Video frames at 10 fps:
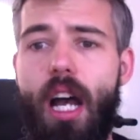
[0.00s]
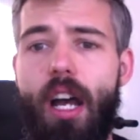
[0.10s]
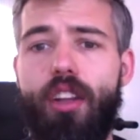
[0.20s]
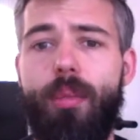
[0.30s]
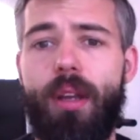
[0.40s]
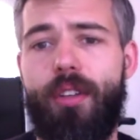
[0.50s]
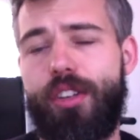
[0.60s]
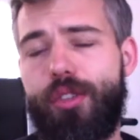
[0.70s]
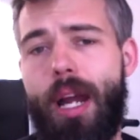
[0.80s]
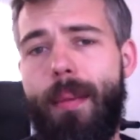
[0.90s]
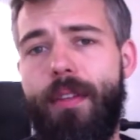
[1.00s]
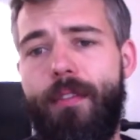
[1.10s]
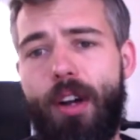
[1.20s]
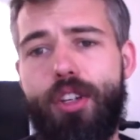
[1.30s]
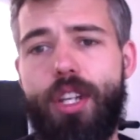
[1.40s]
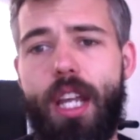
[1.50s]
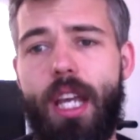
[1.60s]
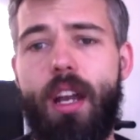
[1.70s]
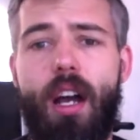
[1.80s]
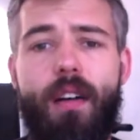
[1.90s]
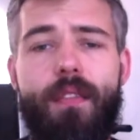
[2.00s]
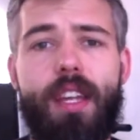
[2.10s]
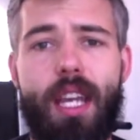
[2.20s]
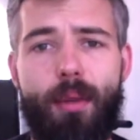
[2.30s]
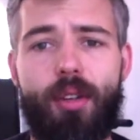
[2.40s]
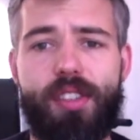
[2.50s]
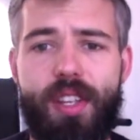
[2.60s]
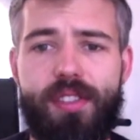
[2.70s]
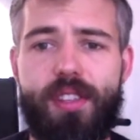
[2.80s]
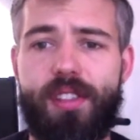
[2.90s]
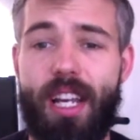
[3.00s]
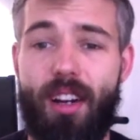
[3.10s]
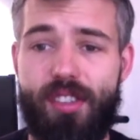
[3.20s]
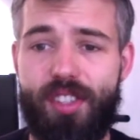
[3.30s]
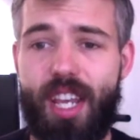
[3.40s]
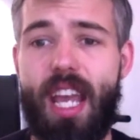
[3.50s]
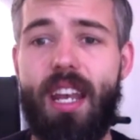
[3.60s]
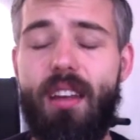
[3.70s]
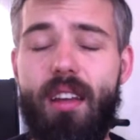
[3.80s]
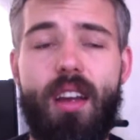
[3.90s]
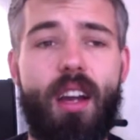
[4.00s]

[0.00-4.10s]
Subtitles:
You'll be able to describe the functioning of the chemical senses like our skin,